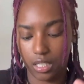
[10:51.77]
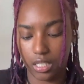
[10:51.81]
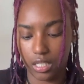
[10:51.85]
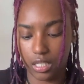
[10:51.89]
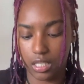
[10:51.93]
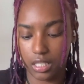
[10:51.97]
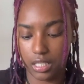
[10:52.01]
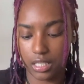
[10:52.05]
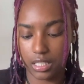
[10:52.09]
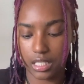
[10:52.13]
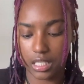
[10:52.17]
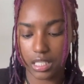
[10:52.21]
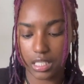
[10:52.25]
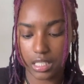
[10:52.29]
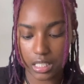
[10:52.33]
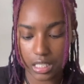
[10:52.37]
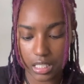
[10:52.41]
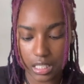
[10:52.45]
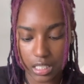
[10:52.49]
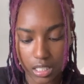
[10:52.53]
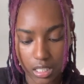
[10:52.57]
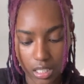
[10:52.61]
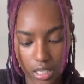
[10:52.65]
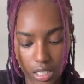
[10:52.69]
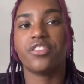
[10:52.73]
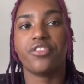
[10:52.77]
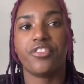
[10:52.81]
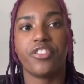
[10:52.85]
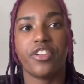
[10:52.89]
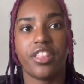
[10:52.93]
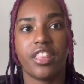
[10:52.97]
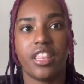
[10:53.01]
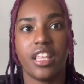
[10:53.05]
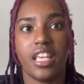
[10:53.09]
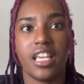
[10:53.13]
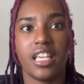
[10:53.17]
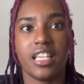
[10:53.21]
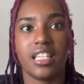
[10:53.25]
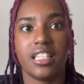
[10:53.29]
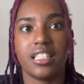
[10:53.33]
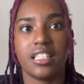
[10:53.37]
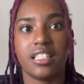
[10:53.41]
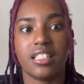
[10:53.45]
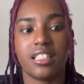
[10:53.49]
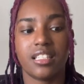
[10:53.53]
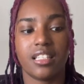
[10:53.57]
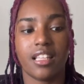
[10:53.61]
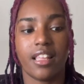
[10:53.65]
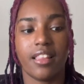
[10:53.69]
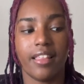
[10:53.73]
the season for
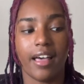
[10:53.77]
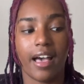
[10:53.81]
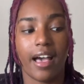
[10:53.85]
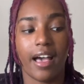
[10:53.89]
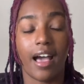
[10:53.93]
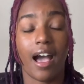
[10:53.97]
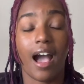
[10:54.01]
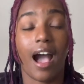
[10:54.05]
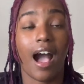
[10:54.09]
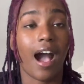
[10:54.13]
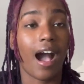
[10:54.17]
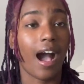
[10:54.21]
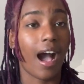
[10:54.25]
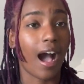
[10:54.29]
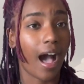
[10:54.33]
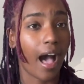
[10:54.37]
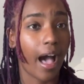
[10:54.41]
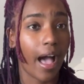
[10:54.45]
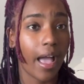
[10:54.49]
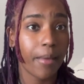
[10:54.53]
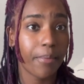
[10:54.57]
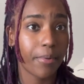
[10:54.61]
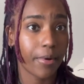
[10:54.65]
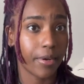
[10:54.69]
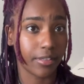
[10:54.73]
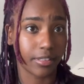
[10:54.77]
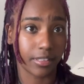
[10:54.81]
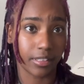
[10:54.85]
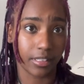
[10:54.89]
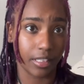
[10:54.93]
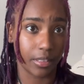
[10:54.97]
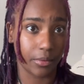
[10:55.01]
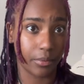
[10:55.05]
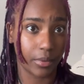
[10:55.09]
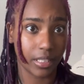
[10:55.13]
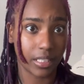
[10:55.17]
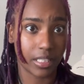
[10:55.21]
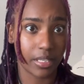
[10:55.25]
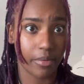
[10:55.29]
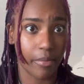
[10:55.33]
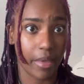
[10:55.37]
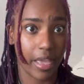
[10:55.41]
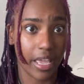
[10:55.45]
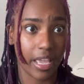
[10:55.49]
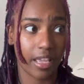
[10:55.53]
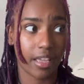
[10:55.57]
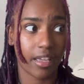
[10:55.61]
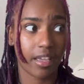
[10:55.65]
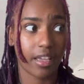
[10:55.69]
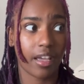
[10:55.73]
things that I personally want to
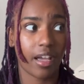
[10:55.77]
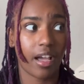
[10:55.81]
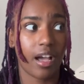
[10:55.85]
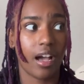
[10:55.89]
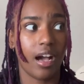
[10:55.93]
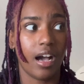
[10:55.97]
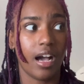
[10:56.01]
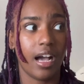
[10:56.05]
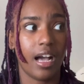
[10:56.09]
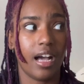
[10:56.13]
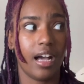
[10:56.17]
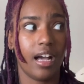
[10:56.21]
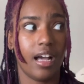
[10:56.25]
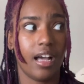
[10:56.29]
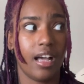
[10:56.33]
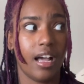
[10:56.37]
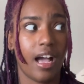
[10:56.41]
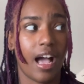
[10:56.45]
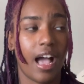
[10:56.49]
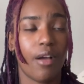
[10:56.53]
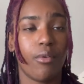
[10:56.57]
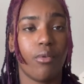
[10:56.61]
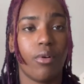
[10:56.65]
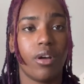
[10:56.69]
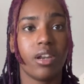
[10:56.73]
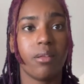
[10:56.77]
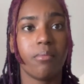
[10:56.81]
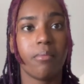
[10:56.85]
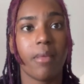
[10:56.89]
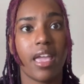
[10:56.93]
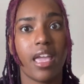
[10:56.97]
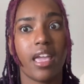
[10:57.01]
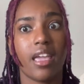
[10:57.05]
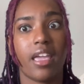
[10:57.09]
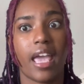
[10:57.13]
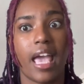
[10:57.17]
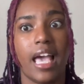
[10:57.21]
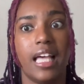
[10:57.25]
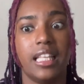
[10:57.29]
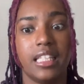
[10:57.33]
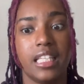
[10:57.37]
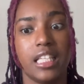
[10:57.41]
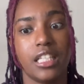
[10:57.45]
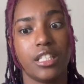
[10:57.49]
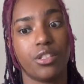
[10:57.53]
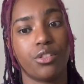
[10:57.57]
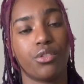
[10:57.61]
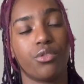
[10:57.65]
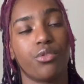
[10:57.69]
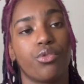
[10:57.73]
make. Uh, I want to make at
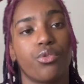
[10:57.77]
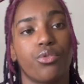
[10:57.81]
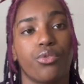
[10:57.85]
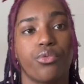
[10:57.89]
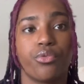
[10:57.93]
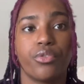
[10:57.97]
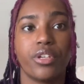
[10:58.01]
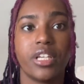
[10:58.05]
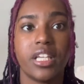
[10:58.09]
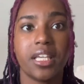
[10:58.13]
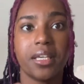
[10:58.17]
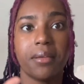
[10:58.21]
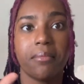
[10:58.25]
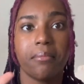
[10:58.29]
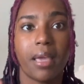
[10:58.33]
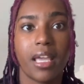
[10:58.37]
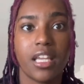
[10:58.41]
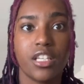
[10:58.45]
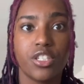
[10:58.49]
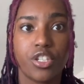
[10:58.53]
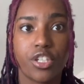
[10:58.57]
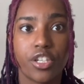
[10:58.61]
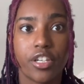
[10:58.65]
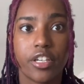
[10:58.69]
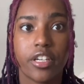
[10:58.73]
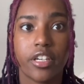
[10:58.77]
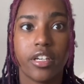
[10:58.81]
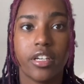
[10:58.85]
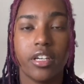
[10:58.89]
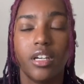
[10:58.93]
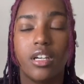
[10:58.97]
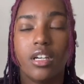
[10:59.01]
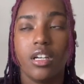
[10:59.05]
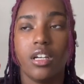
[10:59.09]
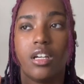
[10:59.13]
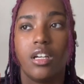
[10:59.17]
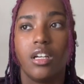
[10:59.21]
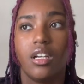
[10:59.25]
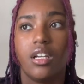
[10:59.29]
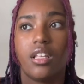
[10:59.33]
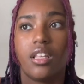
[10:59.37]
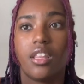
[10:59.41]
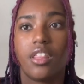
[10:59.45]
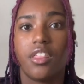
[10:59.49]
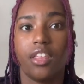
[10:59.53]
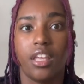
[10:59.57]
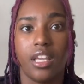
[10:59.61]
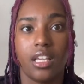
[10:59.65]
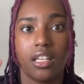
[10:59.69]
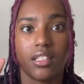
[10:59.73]
least three major
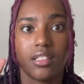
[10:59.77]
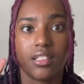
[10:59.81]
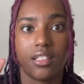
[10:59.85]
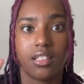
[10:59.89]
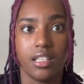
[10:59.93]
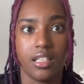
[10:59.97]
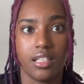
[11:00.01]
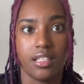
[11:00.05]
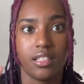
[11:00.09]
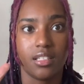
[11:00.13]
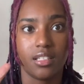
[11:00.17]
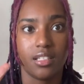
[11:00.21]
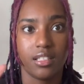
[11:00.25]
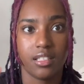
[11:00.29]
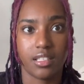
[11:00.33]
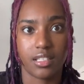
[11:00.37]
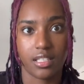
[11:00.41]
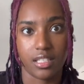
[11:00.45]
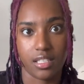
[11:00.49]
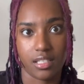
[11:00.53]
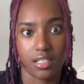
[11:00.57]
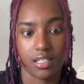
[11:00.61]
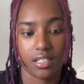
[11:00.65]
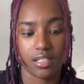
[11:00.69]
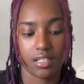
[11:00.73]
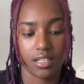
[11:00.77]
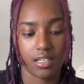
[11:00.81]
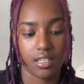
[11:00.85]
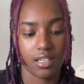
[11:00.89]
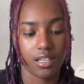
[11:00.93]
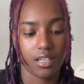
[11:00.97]
things this season.